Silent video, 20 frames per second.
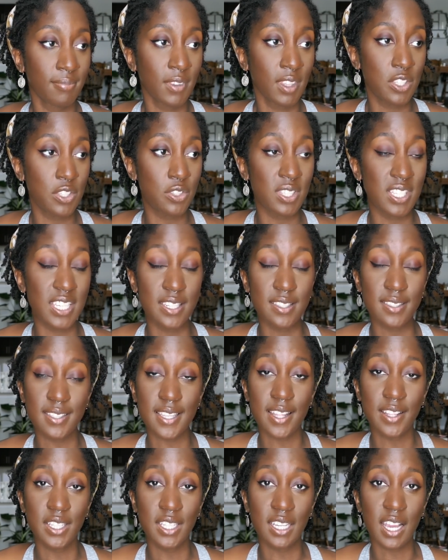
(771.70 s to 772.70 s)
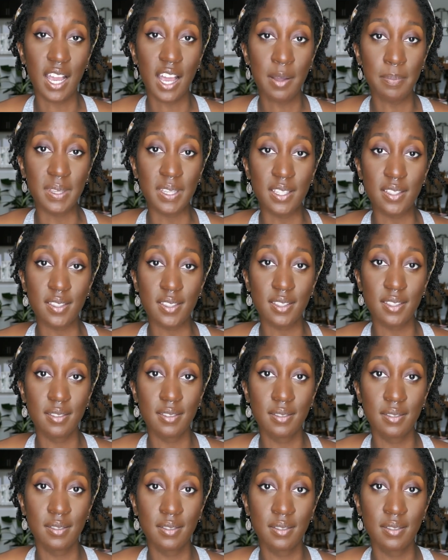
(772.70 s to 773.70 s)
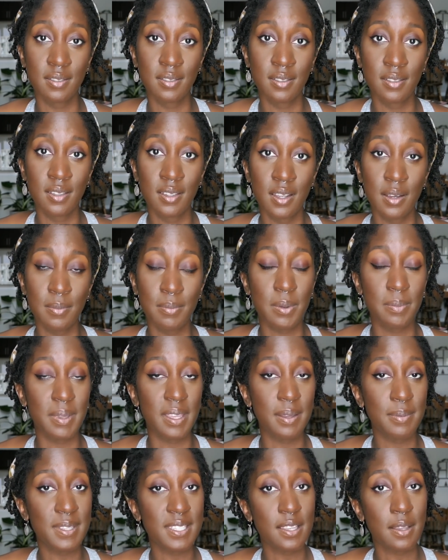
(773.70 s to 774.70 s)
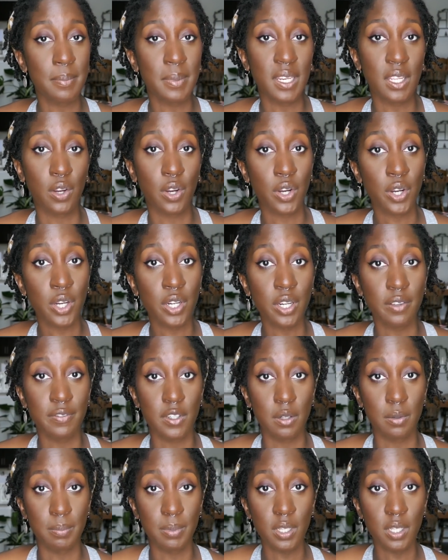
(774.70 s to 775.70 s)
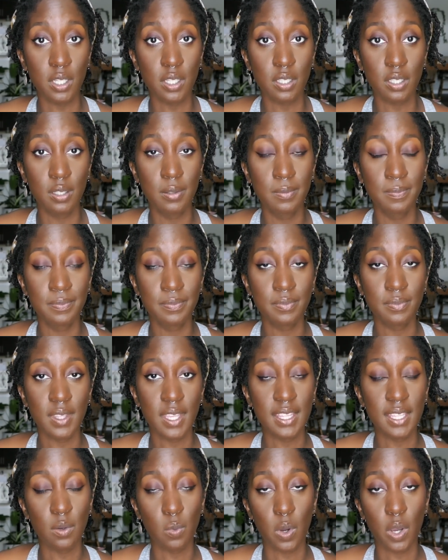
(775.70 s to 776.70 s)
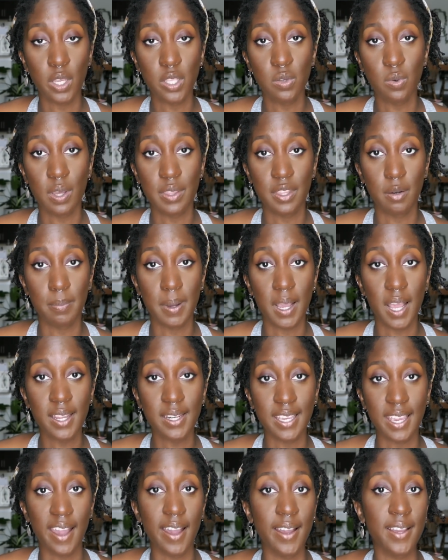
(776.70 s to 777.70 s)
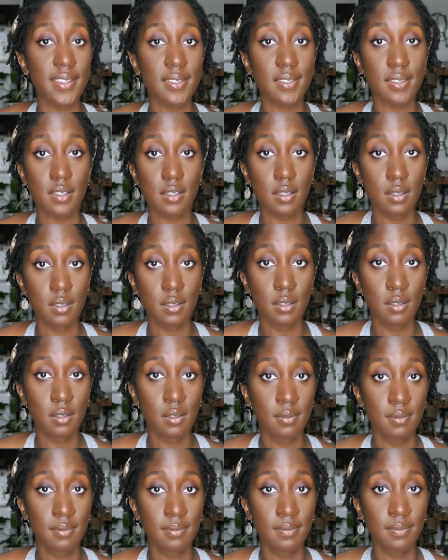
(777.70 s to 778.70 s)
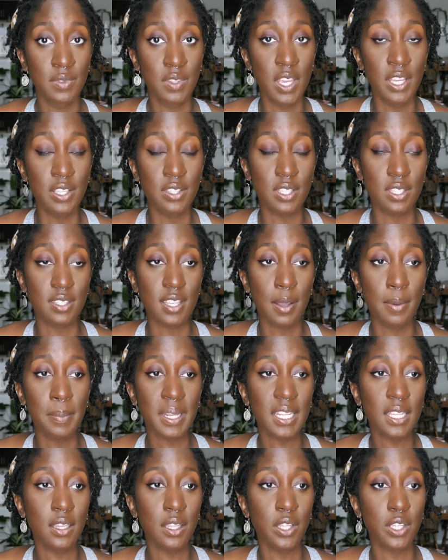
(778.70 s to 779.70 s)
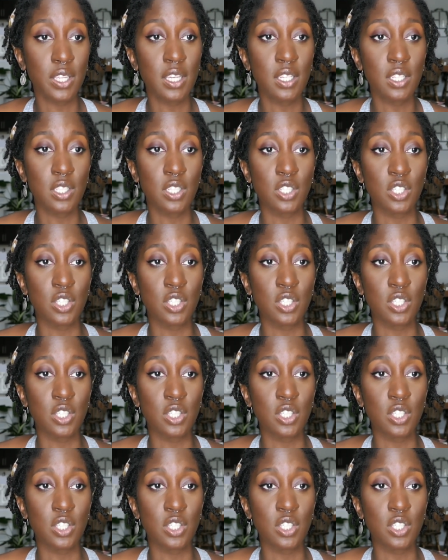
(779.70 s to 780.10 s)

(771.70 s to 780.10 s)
You didn't sell any copies, but maybe somebody heard of your book and they want you on their podcast. To somebody looking to